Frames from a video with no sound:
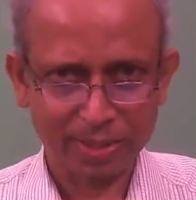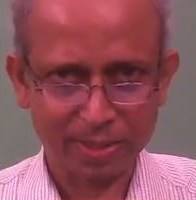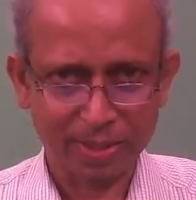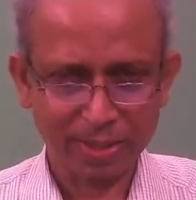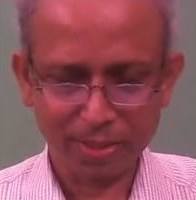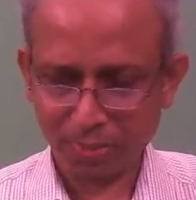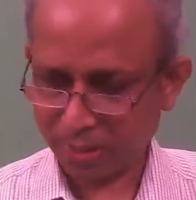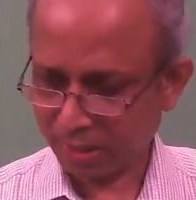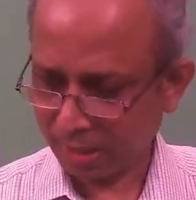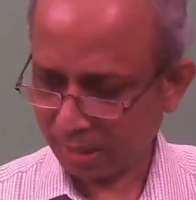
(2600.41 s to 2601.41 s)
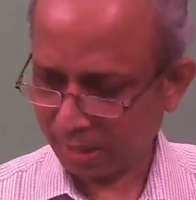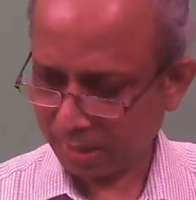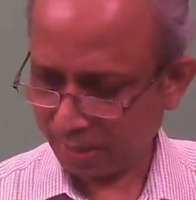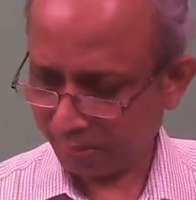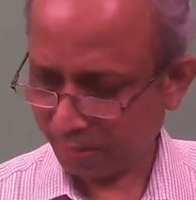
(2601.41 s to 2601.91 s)
Okay, but still
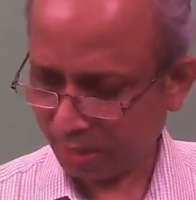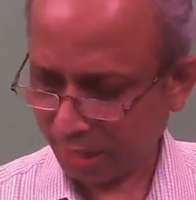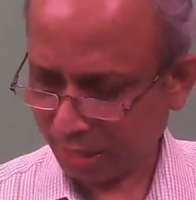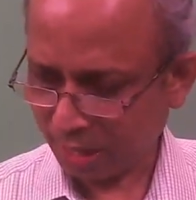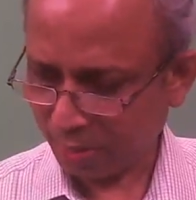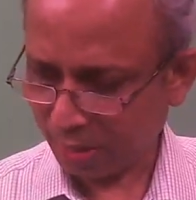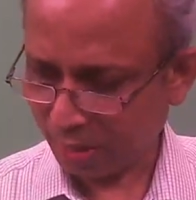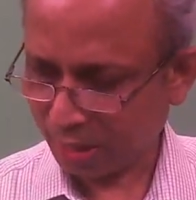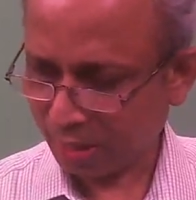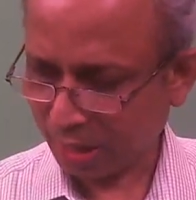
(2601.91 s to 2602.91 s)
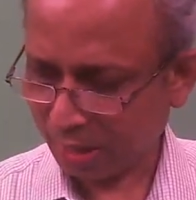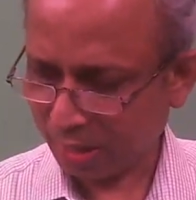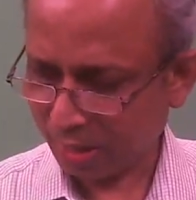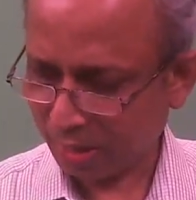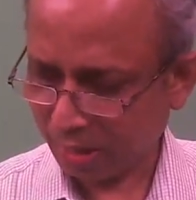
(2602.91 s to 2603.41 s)
this assignment 6
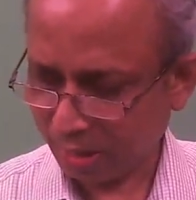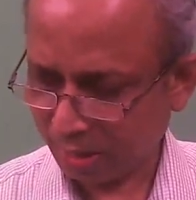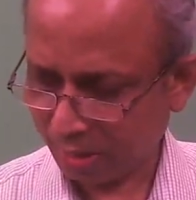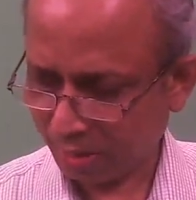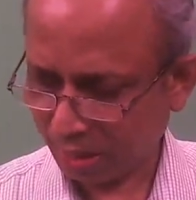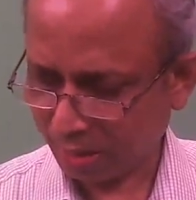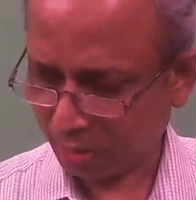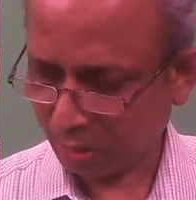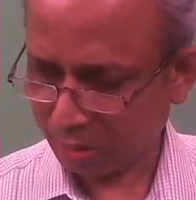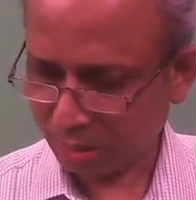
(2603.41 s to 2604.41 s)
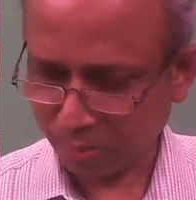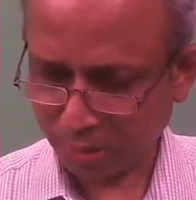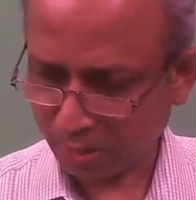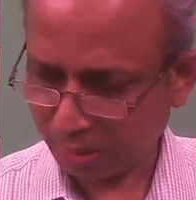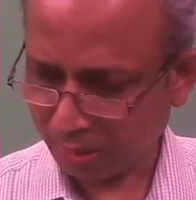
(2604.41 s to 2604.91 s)
and 6 question
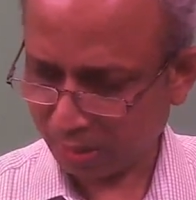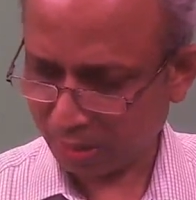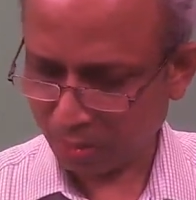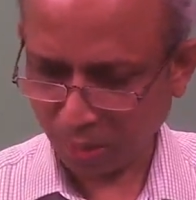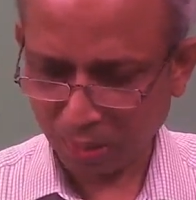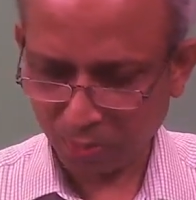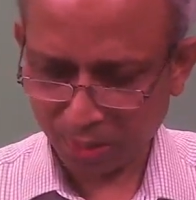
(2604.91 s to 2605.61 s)
number 12 will